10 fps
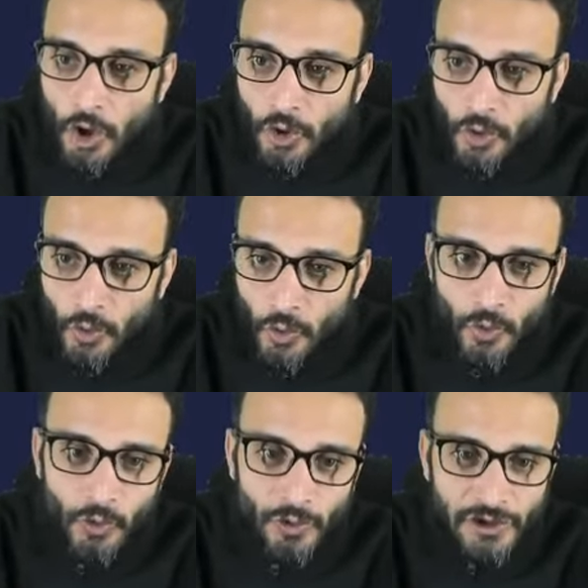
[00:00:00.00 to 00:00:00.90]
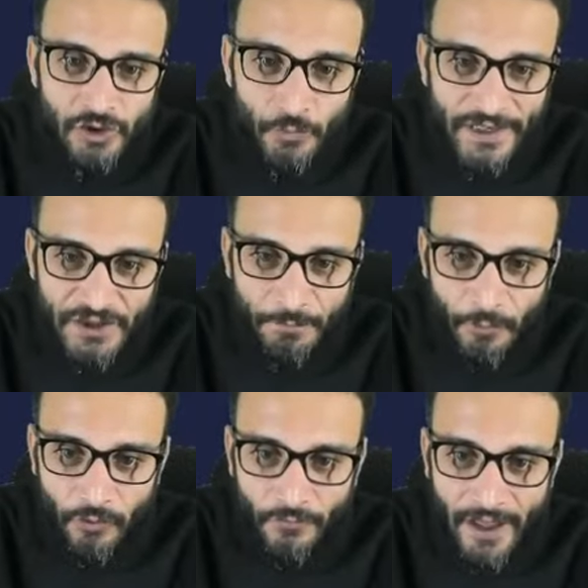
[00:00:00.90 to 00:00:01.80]
Rules which
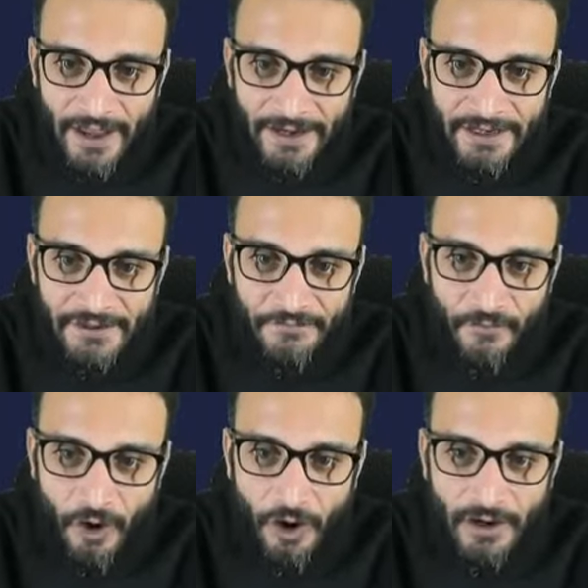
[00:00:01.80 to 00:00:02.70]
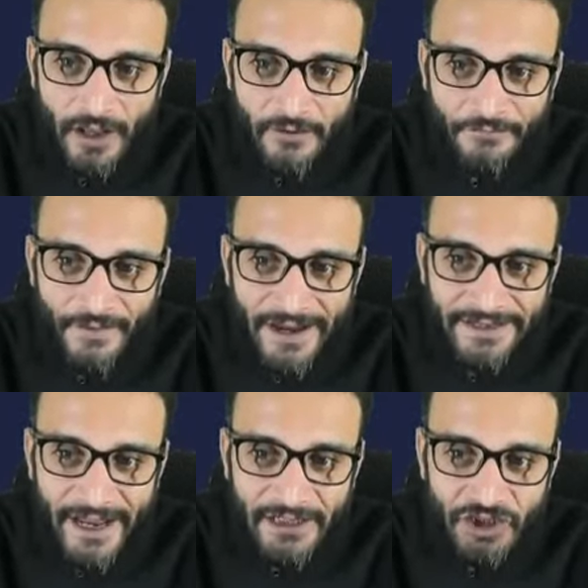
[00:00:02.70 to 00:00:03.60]
provide for a
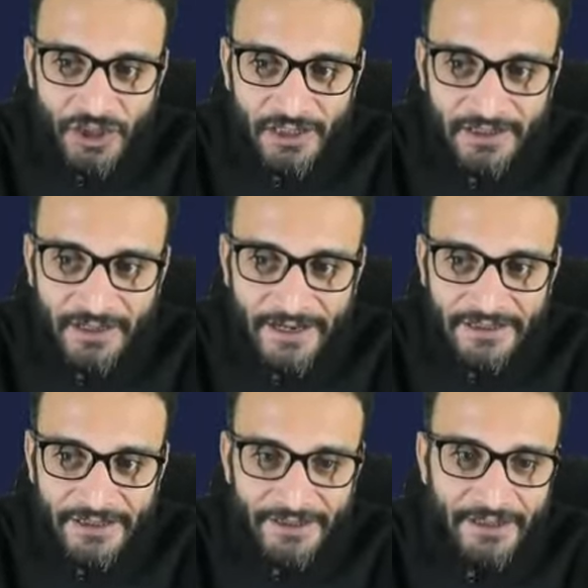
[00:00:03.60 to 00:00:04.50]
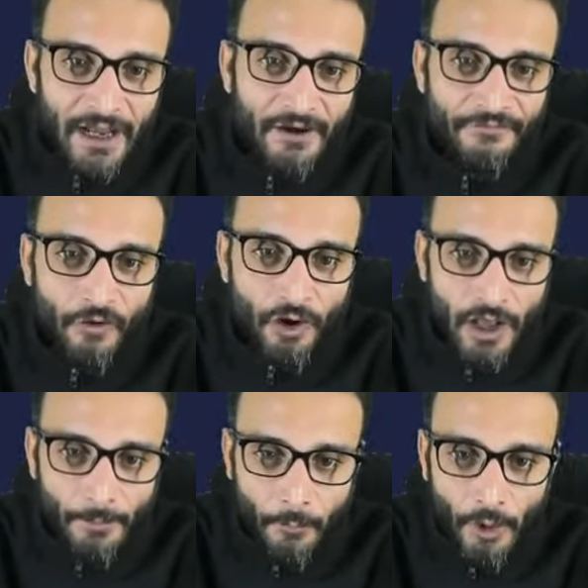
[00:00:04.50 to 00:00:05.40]
financial criteria
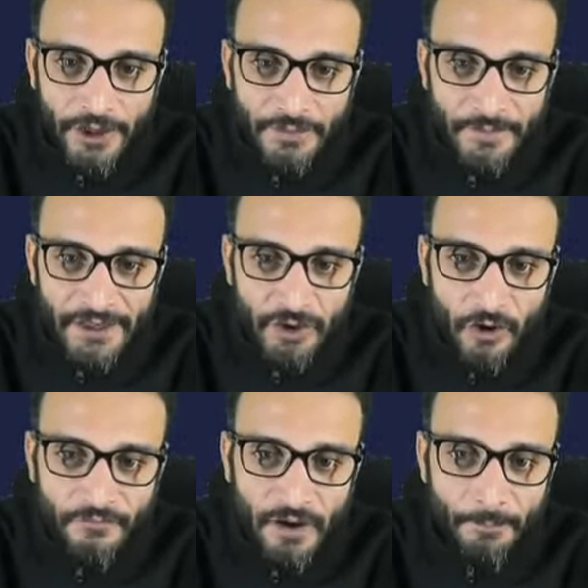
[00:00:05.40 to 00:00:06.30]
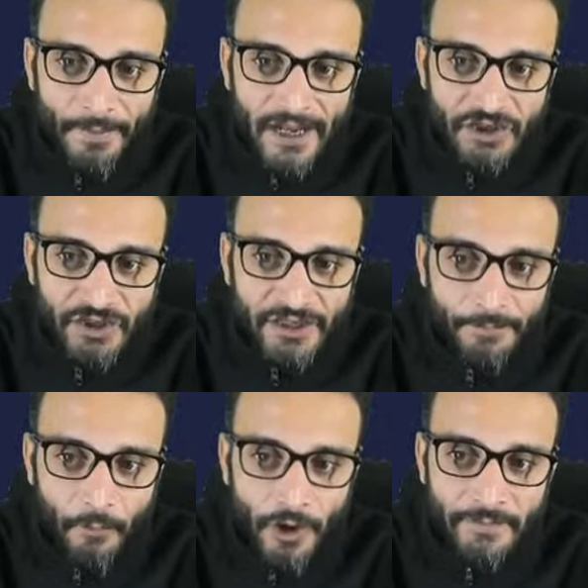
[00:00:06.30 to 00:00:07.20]
for appointment of compassionate
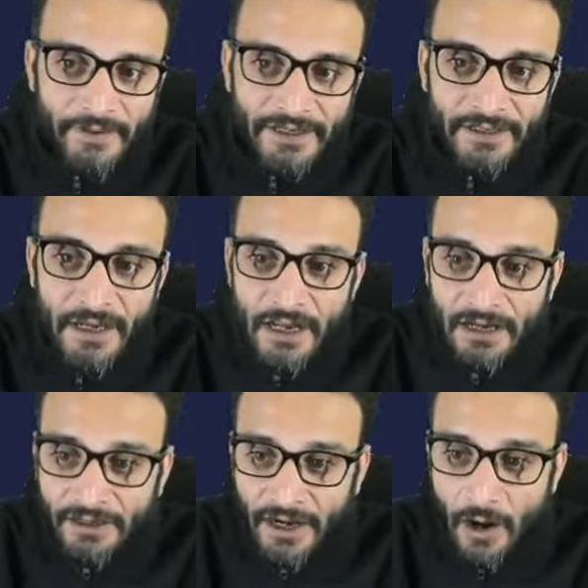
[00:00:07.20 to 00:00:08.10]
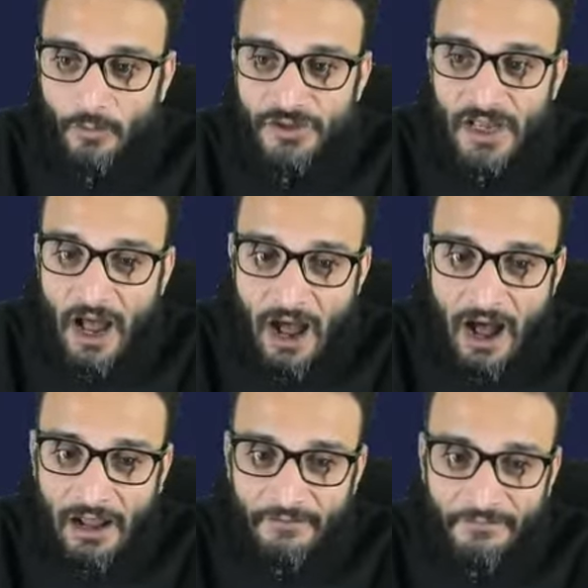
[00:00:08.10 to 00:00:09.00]
appointment grounds
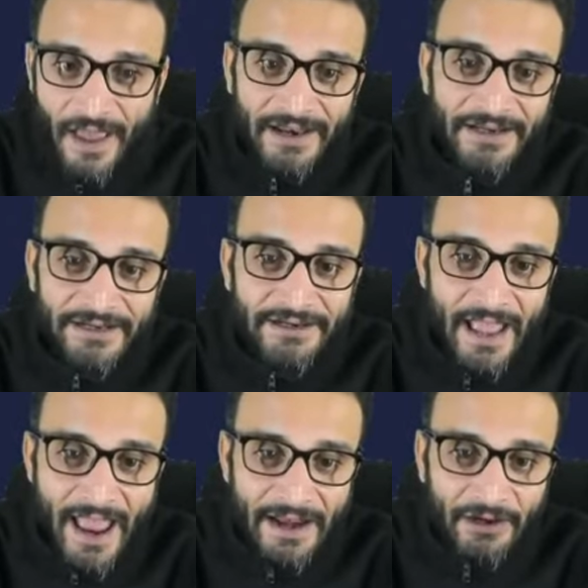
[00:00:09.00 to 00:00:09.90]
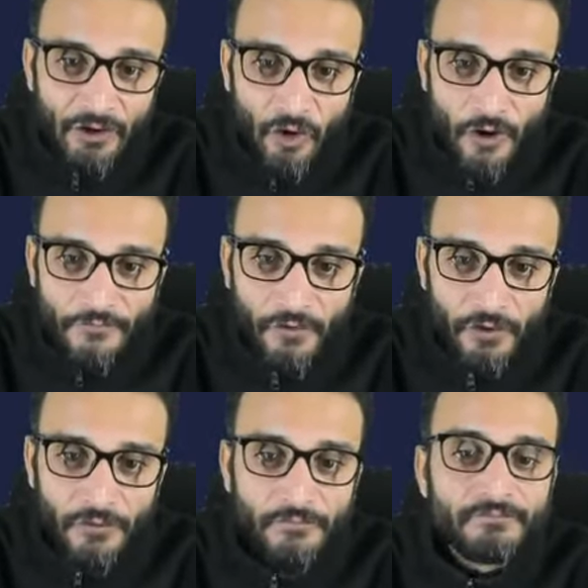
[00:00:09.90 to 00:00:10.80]
are valid and
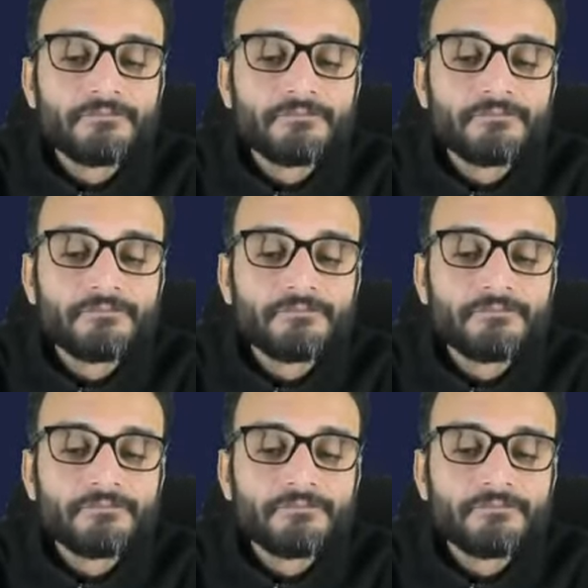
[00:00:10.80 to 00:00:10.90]
lawful.